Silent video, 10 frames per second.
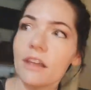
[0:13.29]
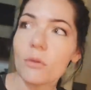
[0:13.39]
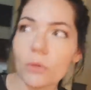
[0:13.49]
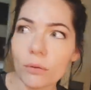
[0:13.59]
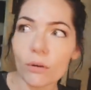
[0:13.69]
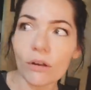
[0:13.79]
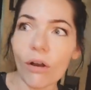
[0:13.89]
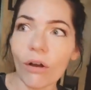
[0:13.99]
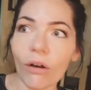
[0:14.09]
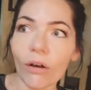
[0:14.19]
And we were
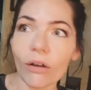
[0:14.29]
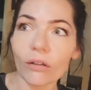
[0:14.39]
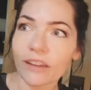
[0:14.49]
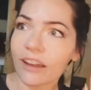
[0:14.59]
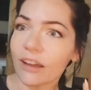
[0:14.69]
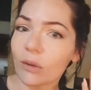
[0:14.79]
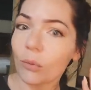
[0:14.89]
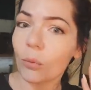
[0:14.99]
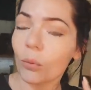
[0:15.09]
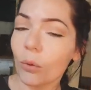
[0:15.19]
all like,
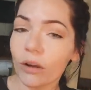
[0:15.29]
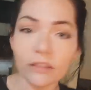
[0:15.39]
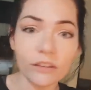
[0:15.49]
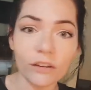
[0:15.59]
what